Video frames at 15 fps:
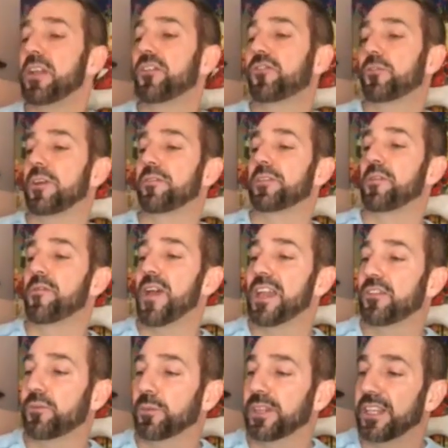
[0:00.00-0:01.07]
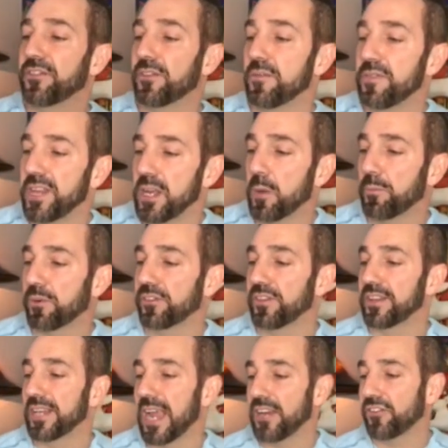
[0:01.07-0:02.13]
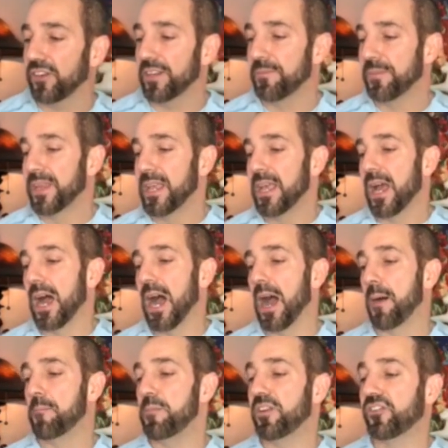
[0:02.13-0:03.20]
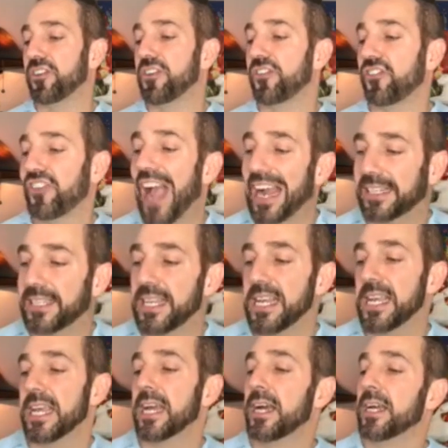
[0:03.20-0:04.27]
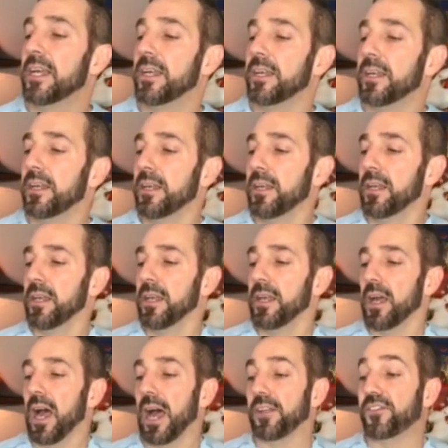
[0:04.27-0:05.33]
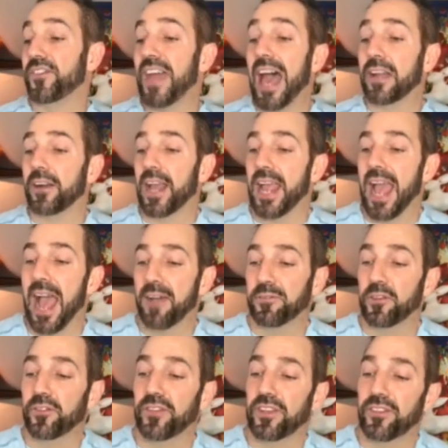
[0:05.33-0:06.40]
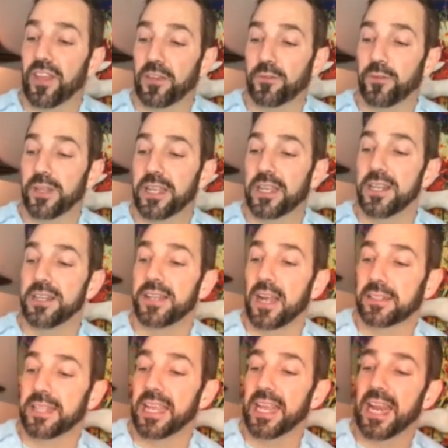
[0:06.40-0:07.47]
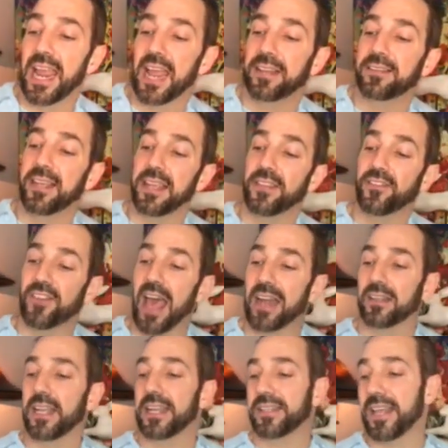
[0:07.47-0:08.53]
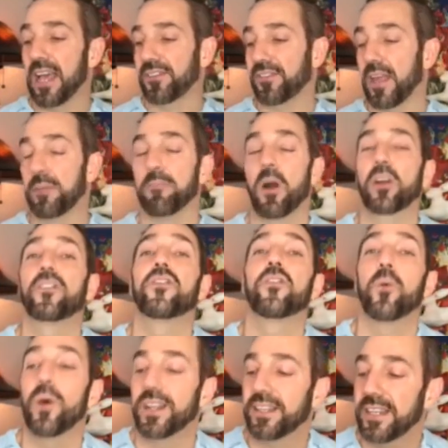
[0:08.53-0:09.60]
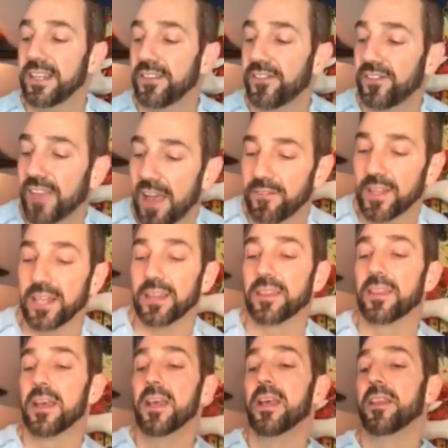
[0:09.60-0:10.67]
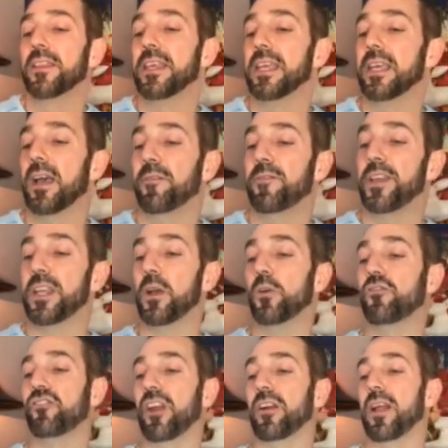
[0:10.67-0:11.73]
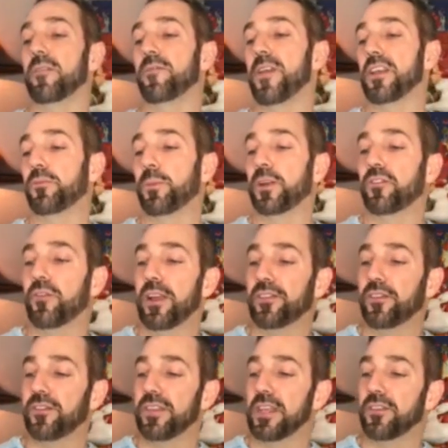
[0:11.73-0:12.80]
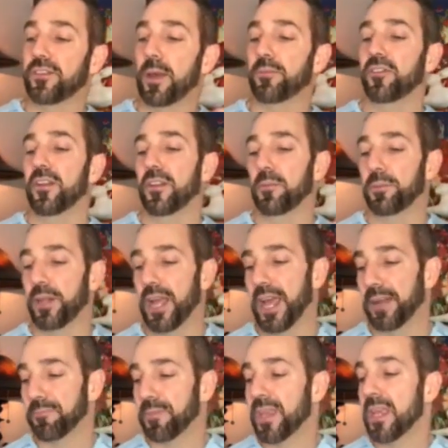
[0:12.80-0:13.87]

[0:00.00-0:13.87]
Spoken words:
Ministry of Defense released a video presentation, Mission Shakti, on Saturday after successfully conducting an anti-satellite test on March 27th. The video shared on Facebook traces the inception of the plan.